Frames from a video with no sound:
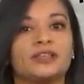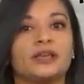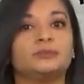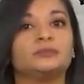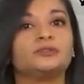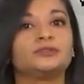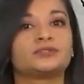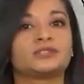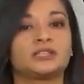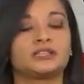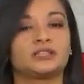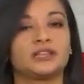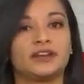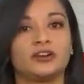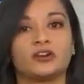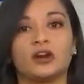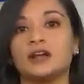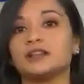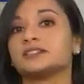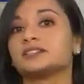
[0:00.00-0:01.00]
that moves in
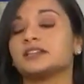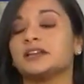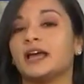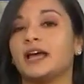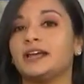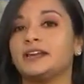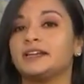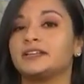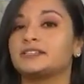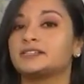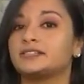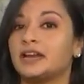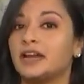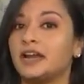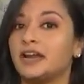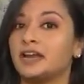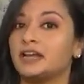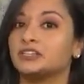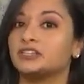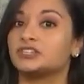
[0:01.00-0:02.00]
later on tonight,
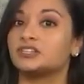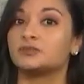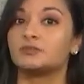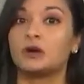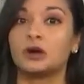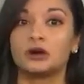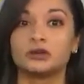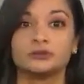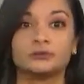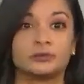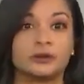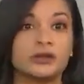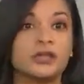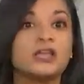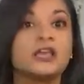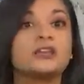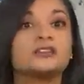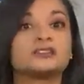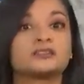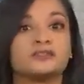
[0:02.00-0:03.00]
extending into tomorrow,
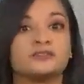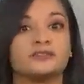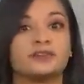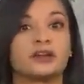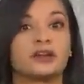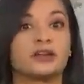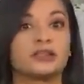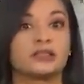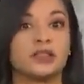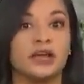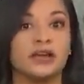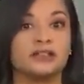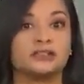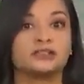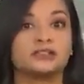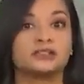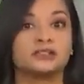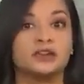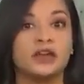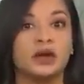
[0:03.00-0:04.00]
bringing in some very light
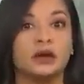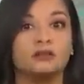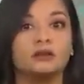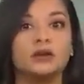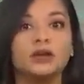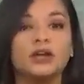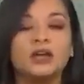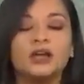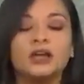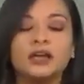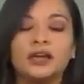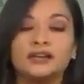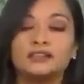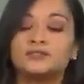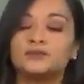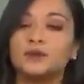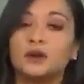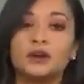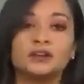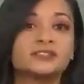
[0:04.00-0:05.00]
snow.
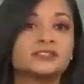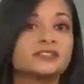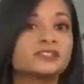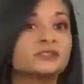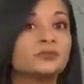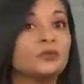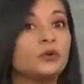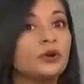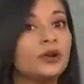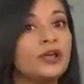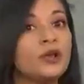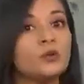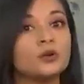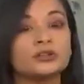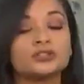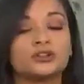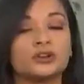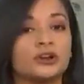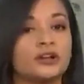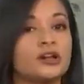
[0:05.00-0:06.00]
As far as this morning,
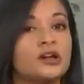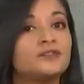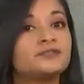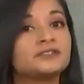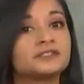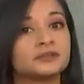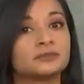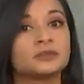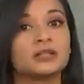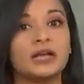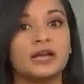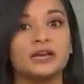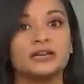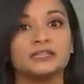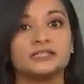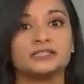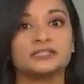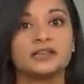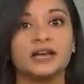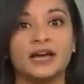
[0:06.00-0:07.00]
we're starting off with some
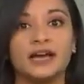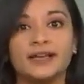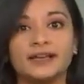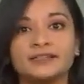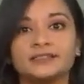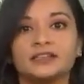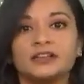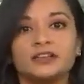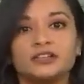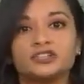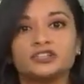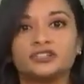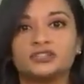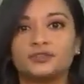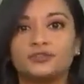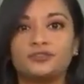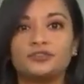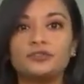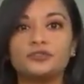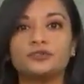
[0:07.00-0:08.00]
cloudy skies. Just
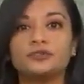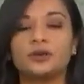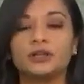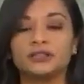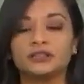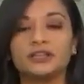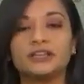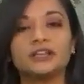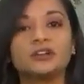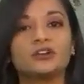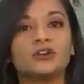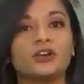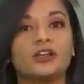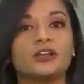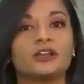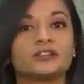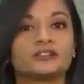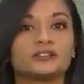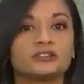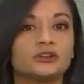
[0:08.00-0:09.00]
a few uh,
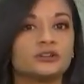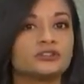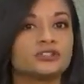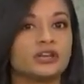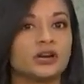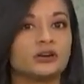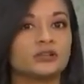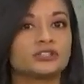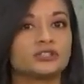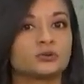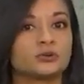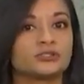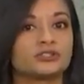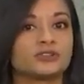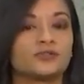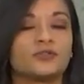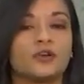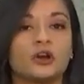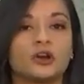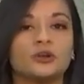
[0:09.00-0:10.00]
lingering uh, snow showers towards
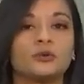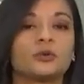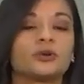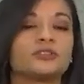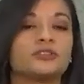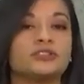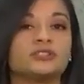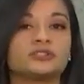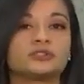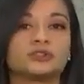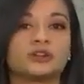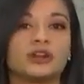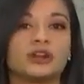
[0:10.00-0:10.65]
the far northeastern